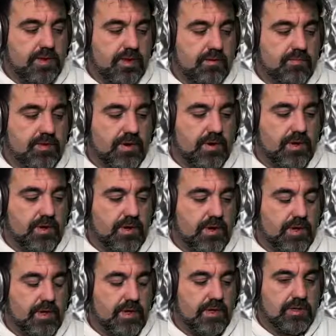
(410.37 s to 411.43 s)
very
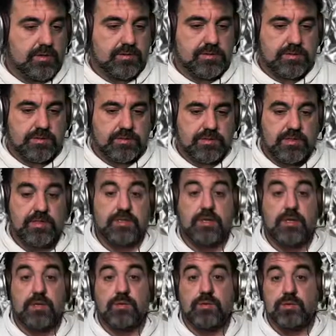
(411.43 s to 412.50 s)

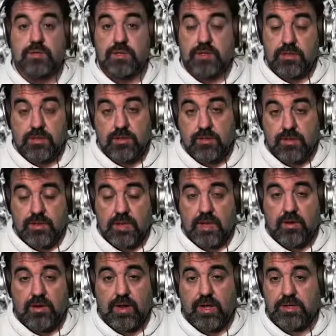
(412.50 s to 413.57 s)
disillusioned with how
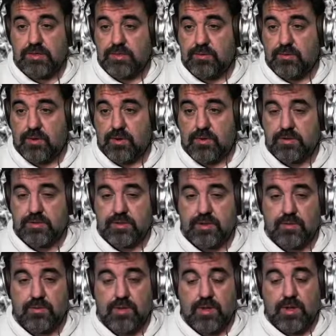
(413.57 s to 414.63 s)
it actually works.
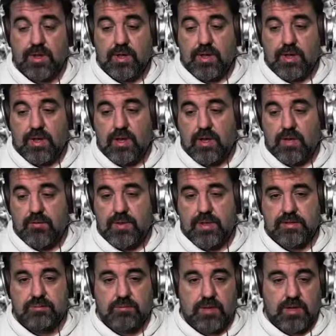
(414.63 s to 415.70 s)
So
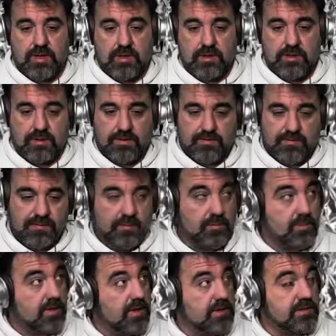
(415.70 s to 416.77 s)
that's my few
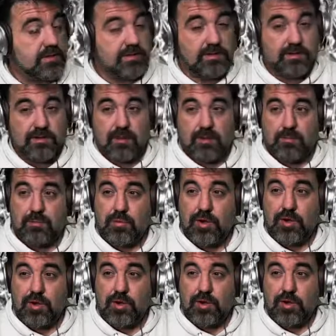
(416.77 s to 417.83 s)
minutes on
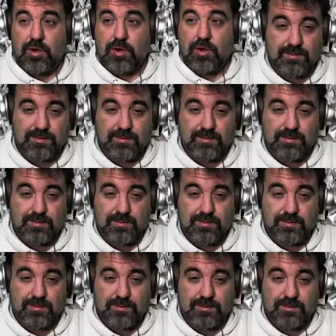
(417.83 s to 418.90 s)
bringer shows,
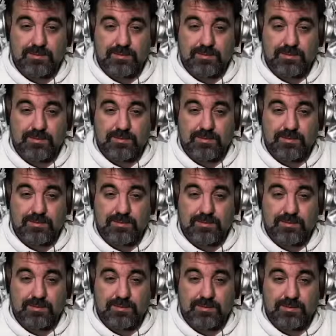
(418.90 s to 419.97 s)
and
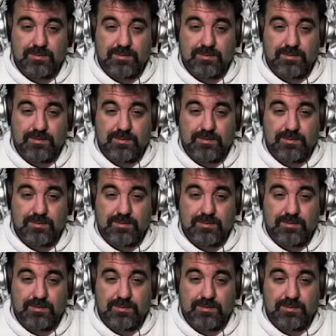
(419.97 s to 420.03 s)
they're very